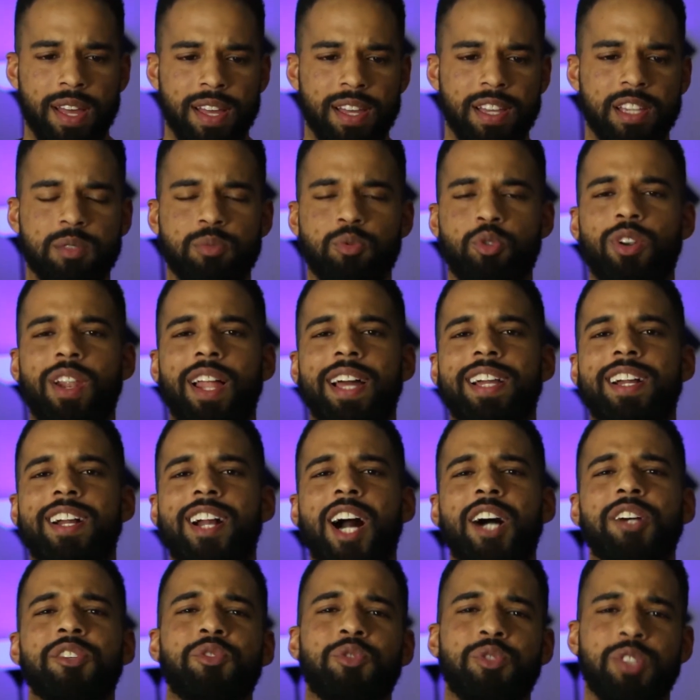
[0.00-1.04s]
It's more like a
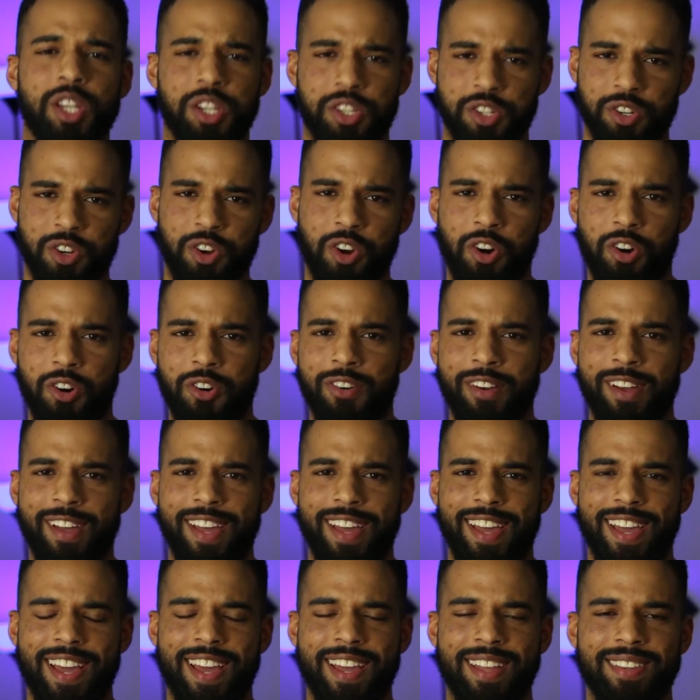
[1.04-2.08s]
consultation call,
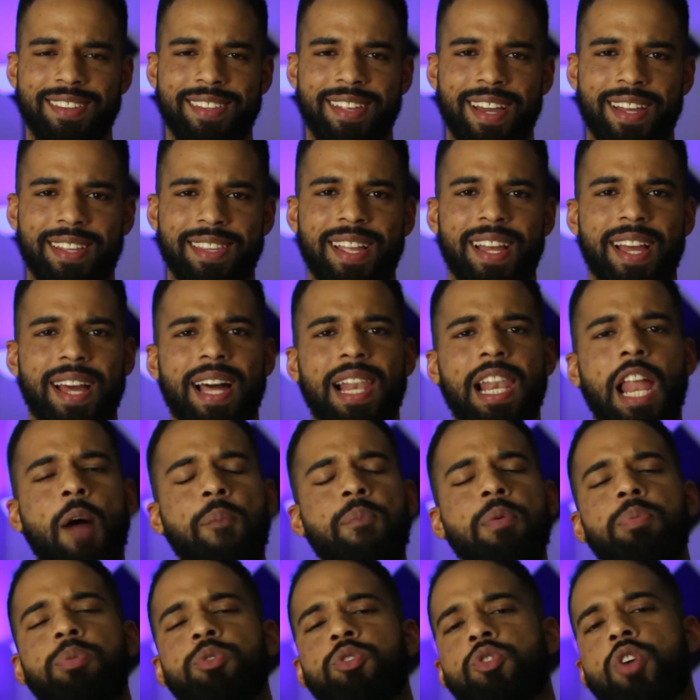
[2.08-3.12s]
and then allow
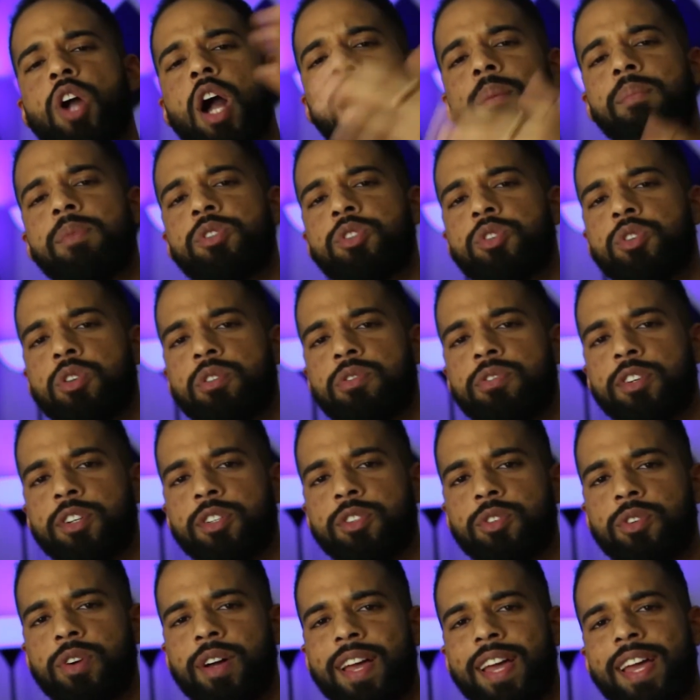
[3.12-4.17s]
people to come into your
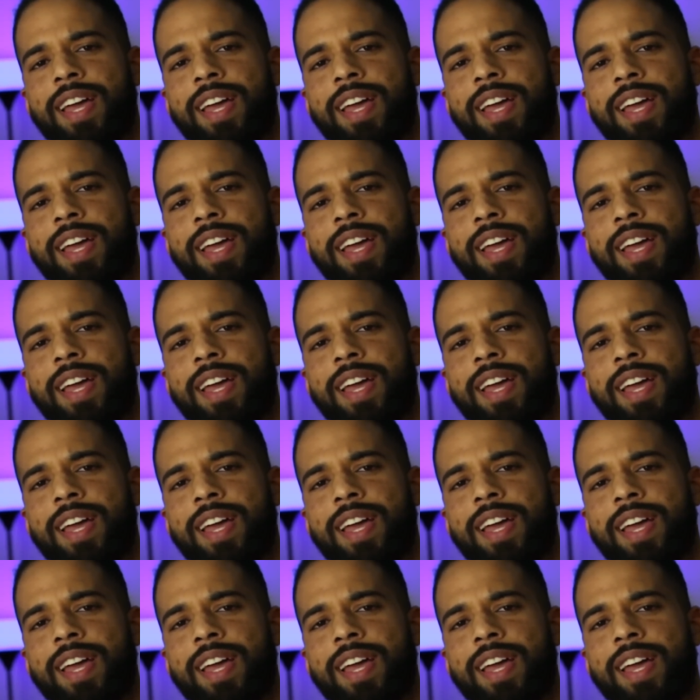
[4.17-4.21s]
funnel.